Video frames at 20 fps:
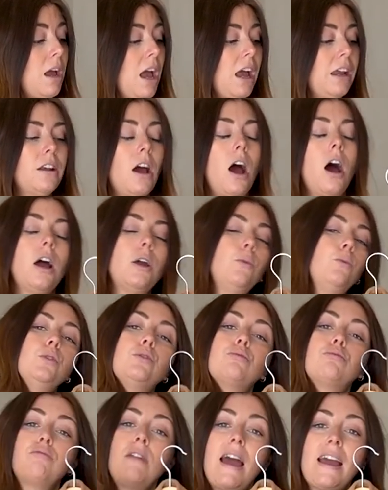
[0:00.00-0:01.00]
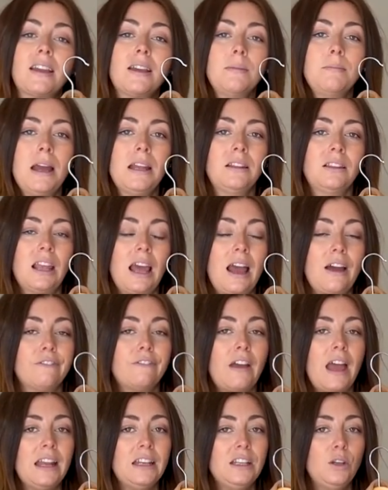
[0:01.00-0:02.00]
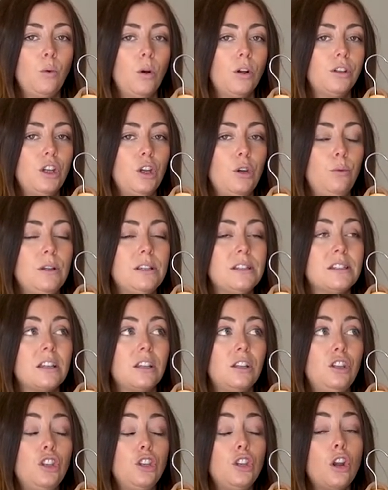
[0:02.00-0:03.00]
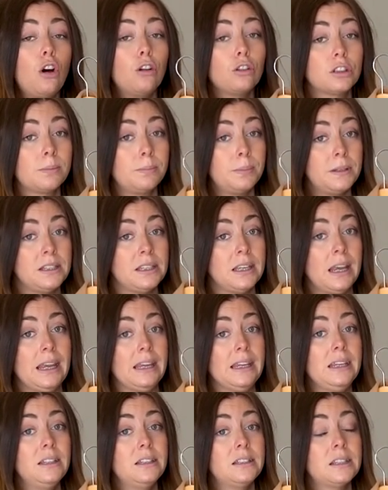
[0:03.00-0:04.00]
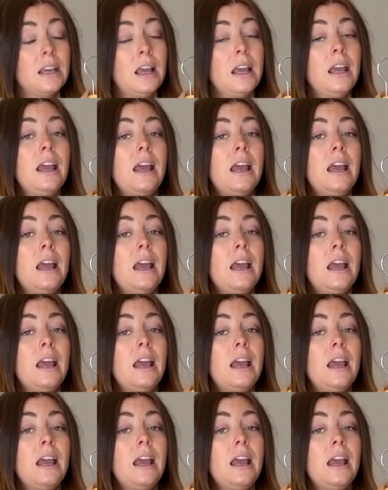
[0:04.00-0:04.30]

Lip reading: and I would recommend that for anyone who is not petite